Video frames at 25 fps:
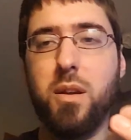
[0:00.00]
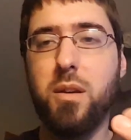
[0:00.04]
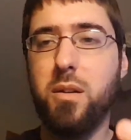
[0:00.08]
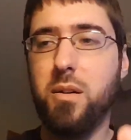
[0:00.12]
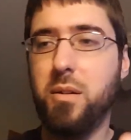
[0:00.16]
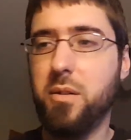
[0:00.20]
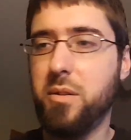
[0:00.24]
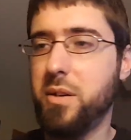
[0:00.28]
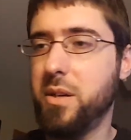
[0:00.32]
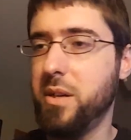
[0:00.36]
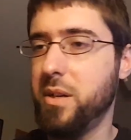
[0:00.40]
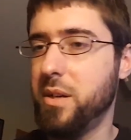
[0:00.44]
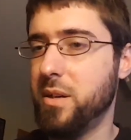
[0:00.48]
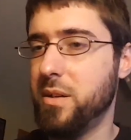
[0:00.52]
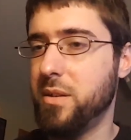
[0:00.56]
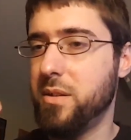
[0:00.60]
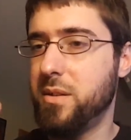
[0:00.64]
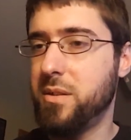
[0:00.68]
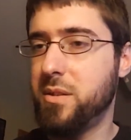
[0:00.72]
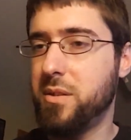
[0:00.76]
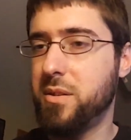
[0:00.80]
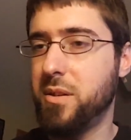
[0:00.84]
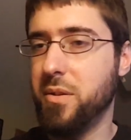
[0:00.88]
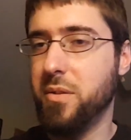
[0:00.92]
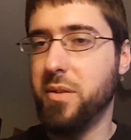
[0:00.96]
Okay,
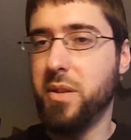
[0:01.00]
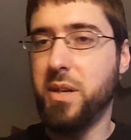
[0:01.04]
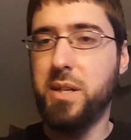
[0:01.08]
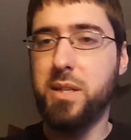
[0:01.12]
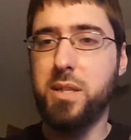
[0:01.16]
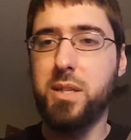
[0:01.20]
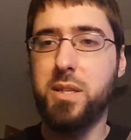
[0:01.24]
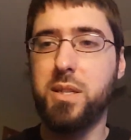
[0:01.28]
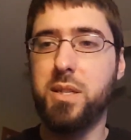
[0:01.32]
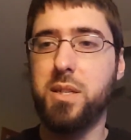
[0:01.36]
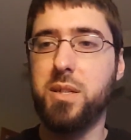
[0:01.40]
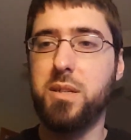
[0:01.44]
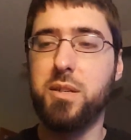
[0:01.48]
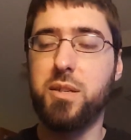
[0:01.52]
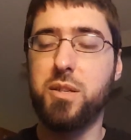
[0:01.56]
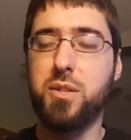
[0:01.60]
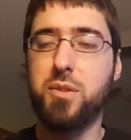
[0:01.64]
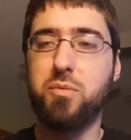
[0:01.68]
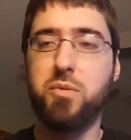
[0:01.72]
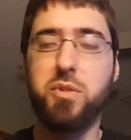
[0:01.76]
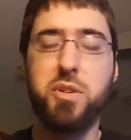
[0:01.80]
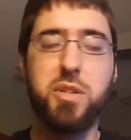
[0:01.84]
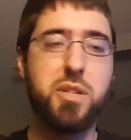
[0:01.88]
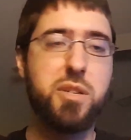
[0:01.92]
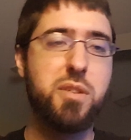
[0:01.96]
so that's the
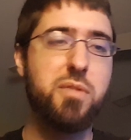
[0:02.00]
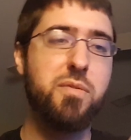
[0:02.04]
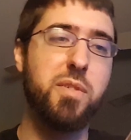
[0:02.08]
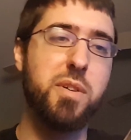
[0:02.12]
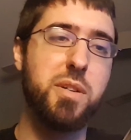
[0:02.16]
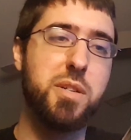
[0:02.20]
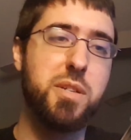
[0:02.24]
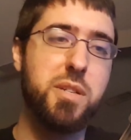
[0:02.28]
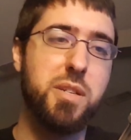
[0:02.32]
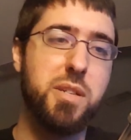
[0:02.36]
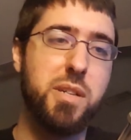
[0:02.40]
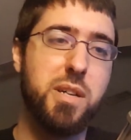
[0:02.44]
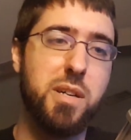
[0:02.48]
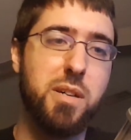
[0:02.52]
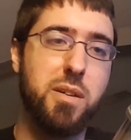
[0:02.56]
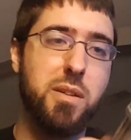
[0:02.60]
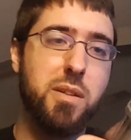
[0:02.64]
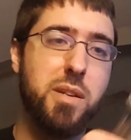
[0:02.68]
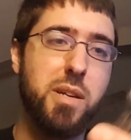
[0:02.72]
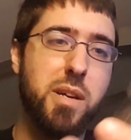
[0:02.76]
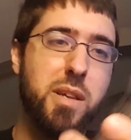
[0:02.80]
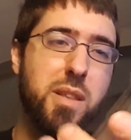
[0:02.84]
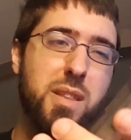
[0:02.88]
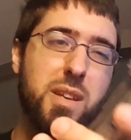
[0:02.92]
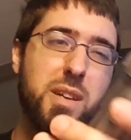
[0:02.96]
switch
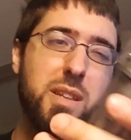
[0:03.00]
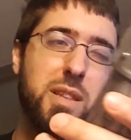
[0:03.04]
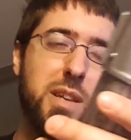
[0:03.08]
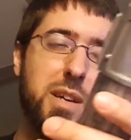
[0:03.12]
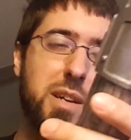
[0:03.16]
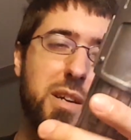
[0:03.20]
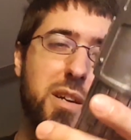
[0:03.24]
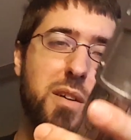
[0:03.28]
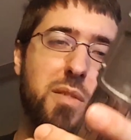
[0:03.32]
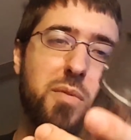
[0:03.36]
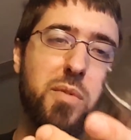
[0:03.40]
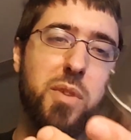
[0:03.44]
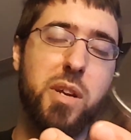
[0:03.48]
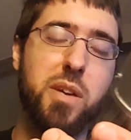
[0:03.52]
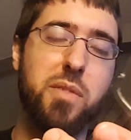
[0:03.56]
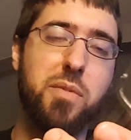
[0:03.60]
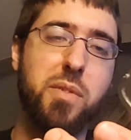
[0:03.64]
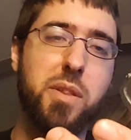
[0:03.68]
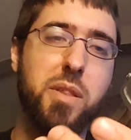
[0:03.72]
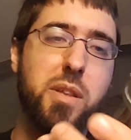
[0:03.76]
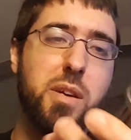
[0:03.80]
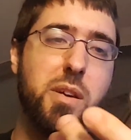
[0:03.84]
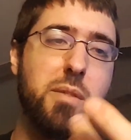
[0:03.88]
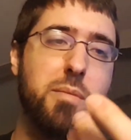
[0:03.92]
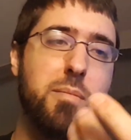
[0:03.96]
functionality. I think that covered
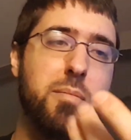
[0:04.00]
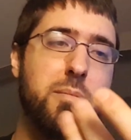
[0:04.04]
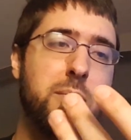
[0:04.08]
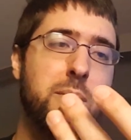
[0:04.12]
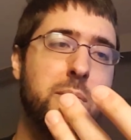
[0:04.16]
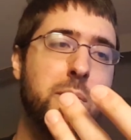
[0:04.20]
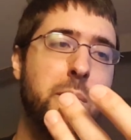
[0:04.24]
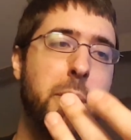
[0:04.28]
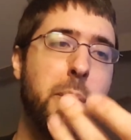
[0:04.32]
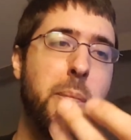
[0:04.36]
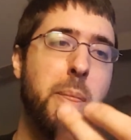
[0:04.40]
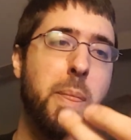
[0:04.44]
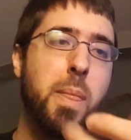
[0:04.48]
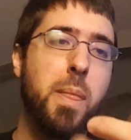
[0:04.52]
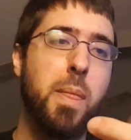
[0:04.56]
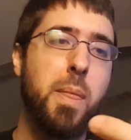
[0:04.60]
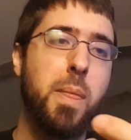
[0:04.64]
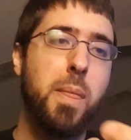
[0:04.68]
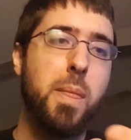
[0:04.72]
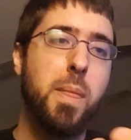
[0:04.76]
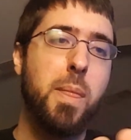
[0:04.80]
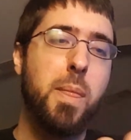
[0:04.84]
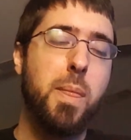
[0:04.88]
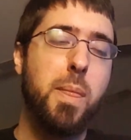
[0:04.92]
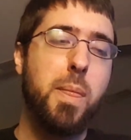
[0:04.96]
everything.
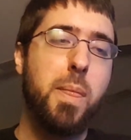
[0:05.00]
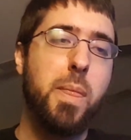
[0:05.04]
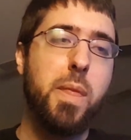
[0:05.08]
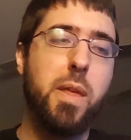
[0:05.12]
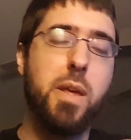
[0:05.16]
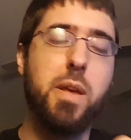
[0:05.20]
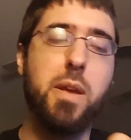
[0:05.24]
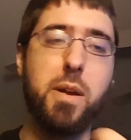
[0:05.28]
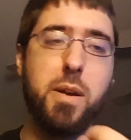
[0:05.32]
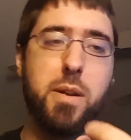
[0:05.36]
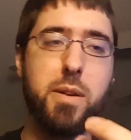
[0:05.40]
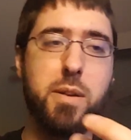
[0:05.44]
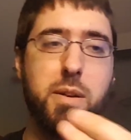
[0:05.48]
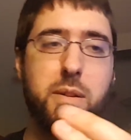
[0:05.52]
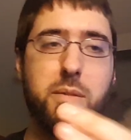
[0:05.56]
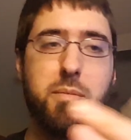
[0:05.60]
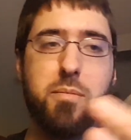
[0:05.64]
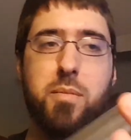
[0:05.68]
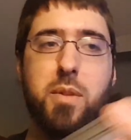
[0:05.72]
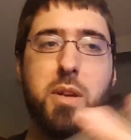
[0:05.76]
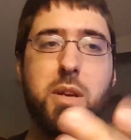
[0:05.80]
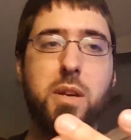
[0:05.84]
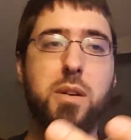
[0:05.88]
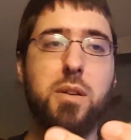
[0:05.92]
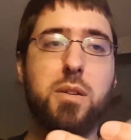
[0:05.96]
Yeah, it did.
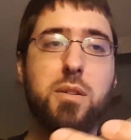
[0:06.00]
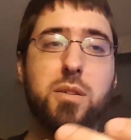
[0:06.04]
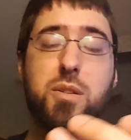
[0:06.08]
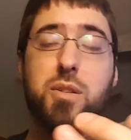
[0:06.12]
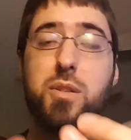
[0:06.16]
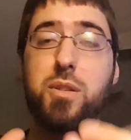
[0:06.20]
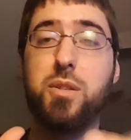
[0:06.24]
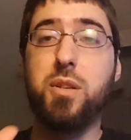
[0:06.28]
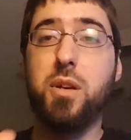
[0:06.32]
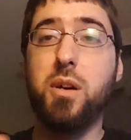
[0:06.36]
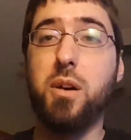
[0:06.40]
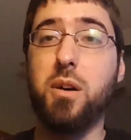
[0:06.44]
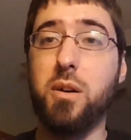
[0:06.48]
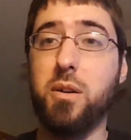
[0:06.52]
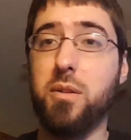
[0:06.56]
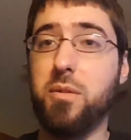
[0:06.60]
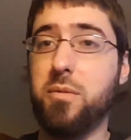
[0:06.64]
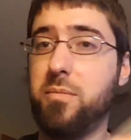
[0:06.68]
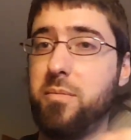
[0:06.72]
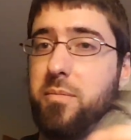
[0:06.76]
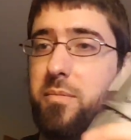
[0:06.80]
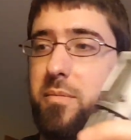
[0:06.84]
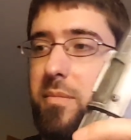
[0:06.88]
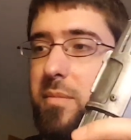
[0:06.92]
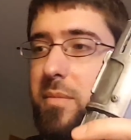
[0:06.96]
So,
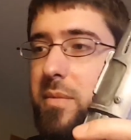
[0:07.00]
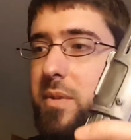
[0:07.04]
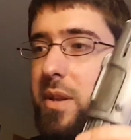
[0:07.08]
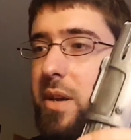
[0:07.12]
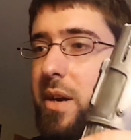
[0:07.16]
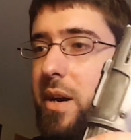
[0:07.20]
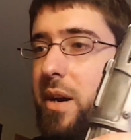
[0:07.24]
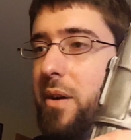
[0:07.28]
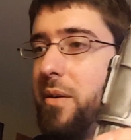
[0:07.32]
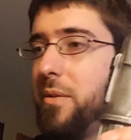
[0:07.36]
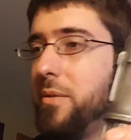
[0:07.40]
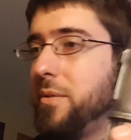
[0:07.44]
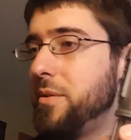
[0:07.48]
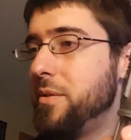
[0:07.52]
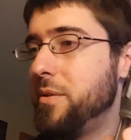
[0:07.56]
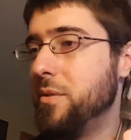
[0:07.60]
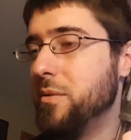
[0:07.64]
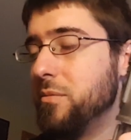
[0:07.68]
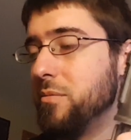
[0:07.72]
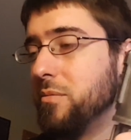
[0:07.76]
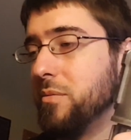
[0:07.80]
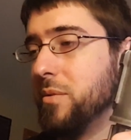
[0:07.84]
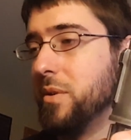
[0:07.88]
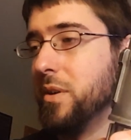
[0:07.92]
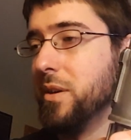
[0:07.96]
now, the
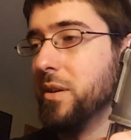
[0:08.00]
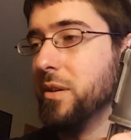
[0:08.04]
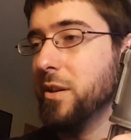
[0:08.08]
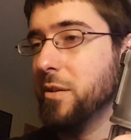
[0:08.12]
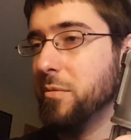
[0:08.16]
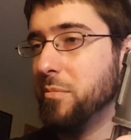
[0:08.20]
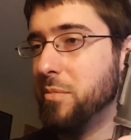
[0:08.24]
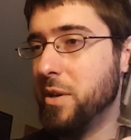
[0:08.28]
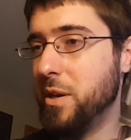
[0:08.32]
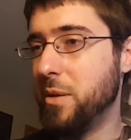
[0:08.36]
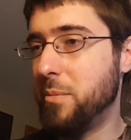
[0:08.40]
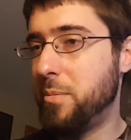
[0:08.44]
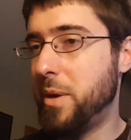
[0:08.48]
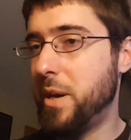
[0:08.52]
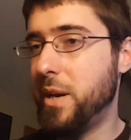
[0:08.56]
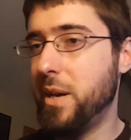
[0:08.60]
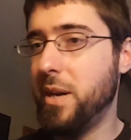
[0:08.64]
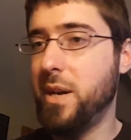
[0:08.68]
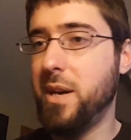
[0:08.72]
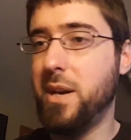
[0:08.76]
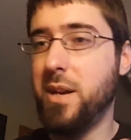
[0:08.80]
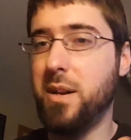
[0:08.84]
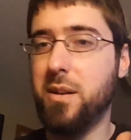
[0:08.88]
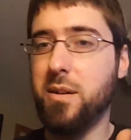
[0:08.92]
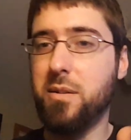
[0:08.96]
really big
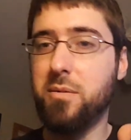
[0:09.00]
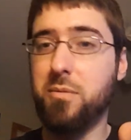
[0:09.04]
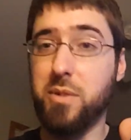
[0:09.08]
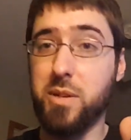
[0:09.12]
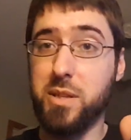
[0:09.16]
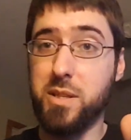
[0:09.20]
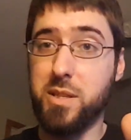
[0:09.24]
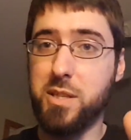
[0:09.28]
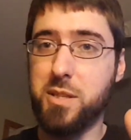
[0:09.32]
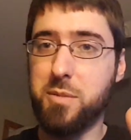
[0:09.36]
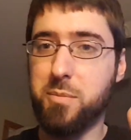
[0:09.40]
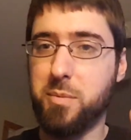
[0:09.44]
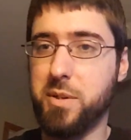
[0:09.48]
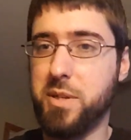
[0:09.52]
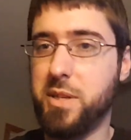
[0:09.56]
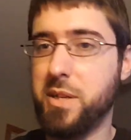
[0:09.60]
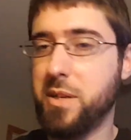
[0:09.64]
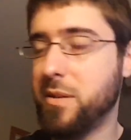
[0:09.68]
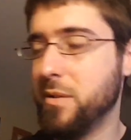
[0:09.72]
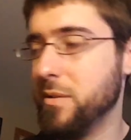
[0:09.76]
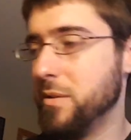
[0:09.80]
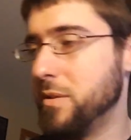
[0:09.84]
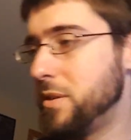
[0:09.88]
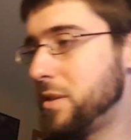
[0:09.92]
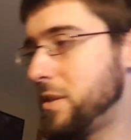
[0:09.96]
pain with this
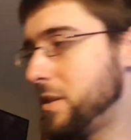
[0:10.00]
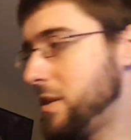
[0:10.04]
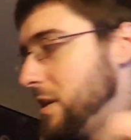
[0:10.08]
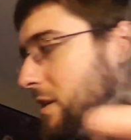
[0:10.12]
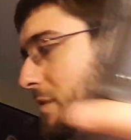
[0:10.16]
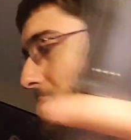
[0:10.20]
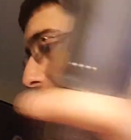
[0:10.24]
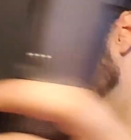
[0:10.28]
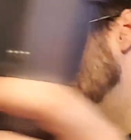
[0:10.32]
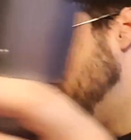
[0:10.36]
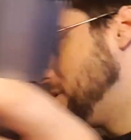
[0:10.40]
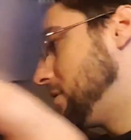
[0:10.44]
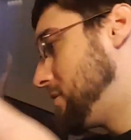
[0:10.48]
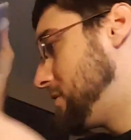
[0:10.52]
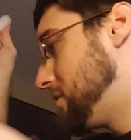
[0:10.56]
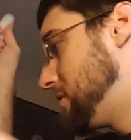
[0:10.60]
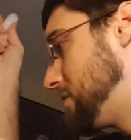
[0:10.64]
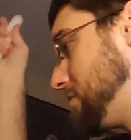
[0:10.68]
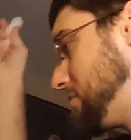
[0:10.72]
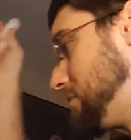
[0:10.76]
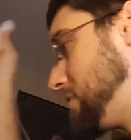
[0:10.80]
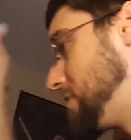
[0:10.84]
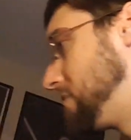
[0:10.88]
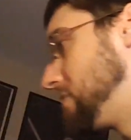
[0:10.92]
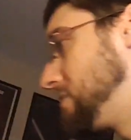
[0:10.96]
particular saber,
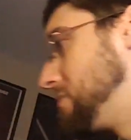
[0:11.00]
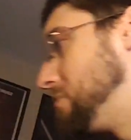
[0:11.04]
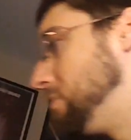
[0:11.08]
with the